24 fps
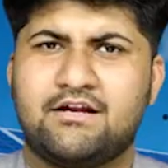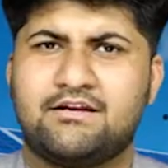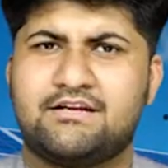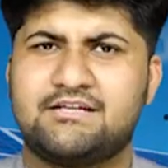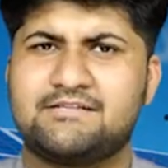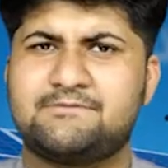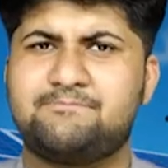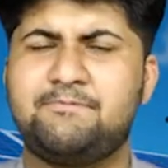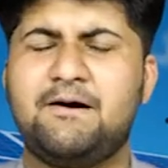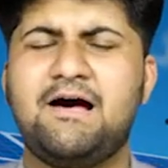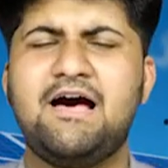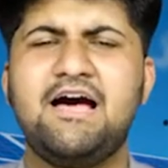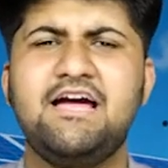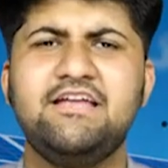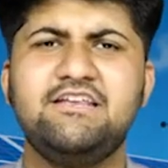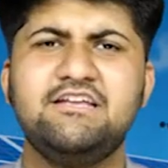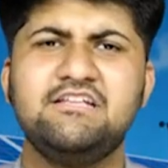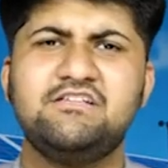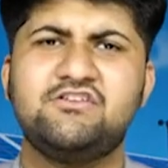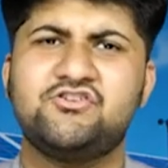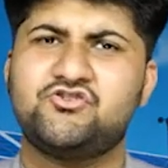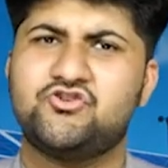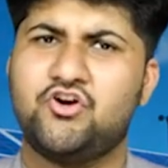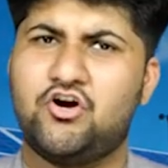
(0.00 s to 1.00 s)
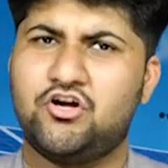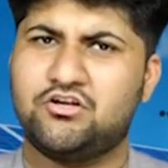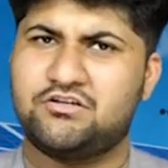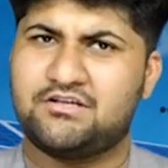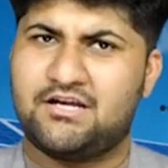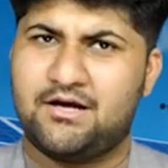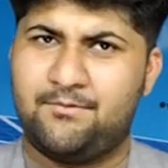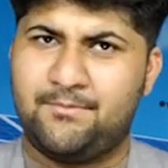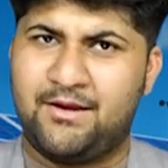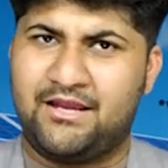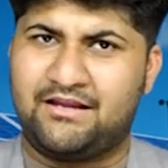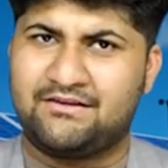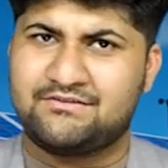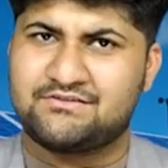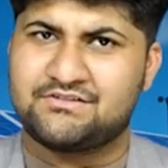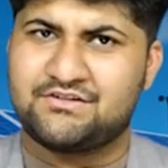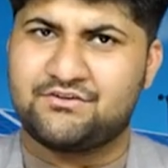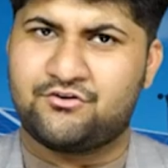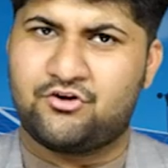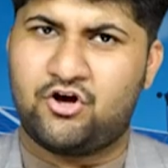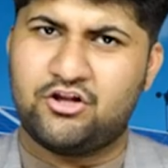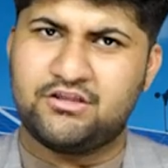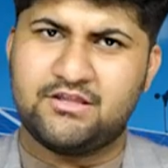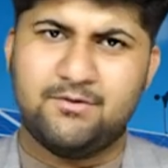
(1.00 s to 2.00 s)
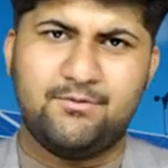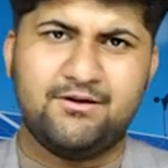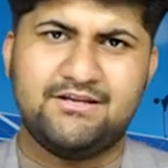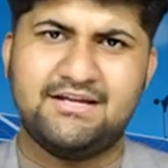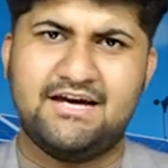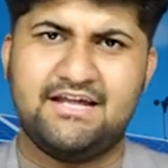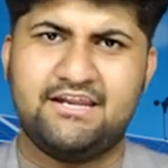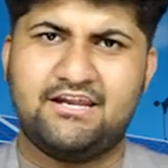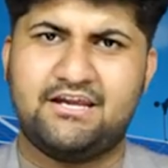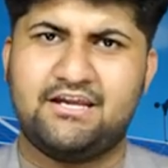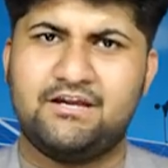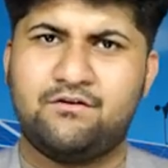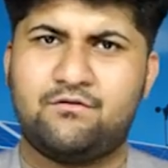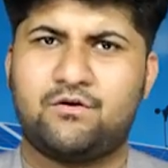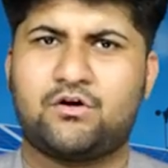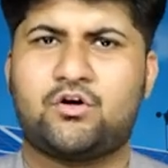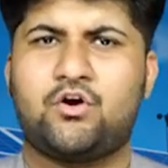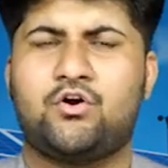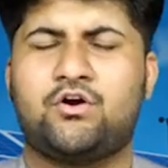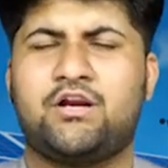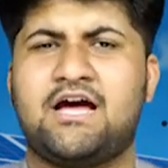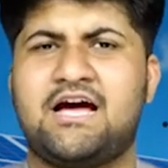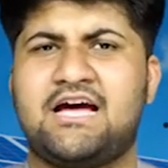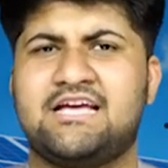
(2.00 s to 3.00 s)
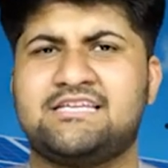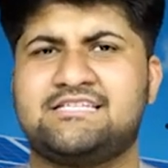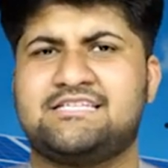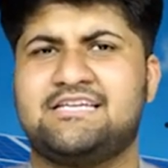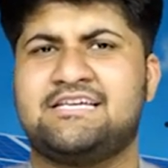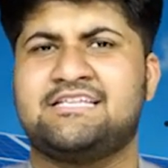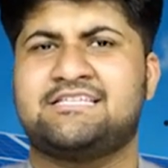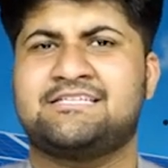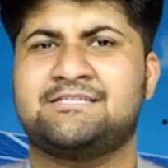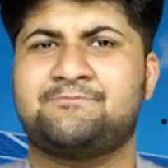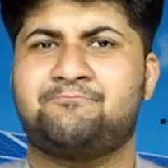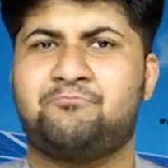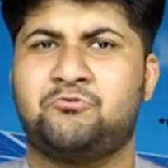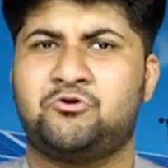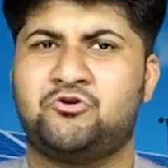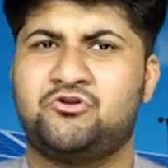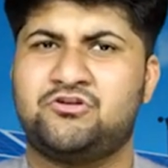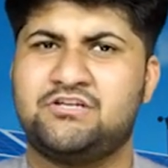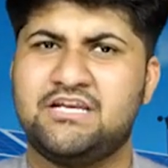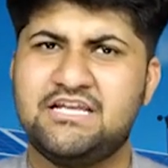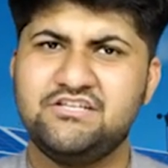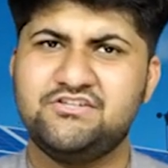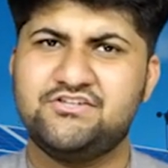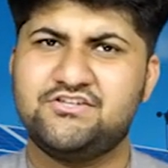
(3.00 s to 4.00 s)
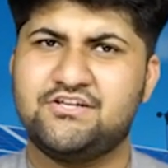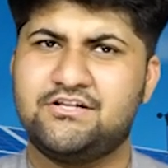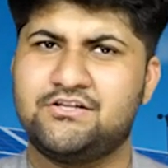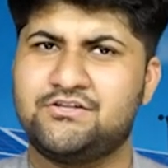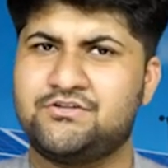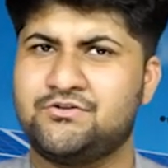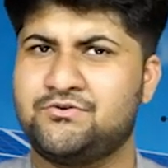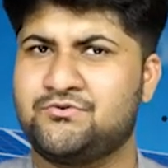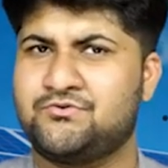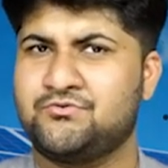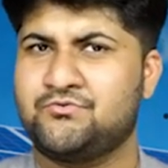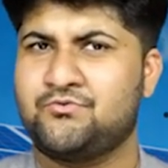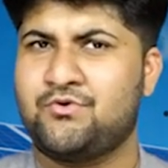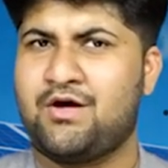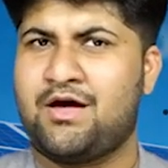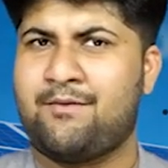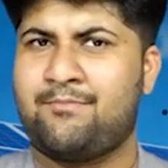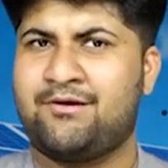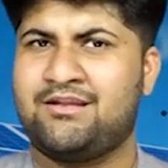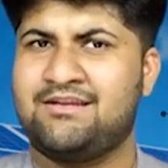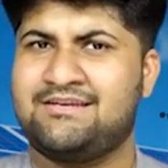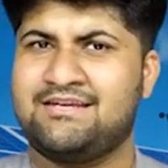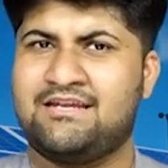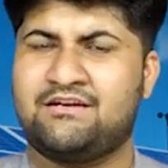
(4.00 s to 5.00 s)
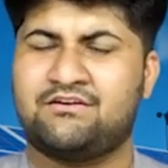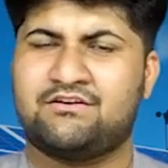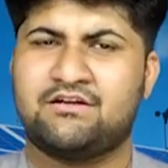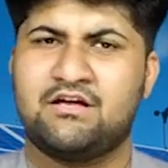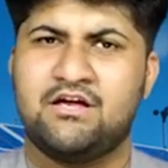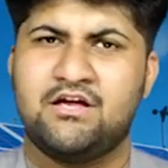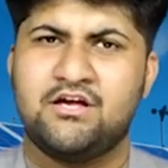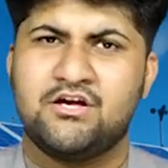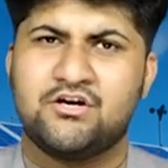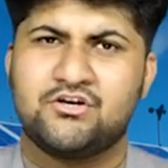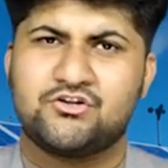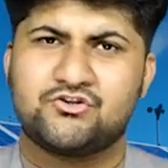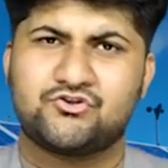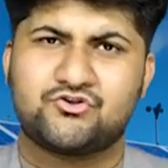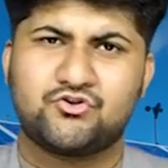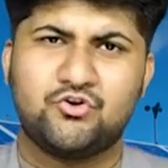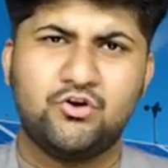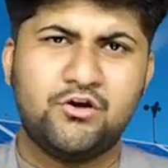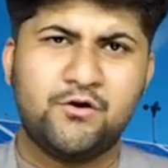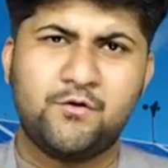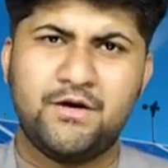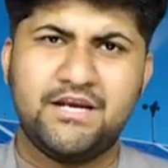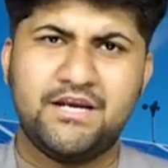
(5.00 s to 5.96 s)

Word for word: Despite its shortcomings, Gautam Adani recognized its potential due to abundant solar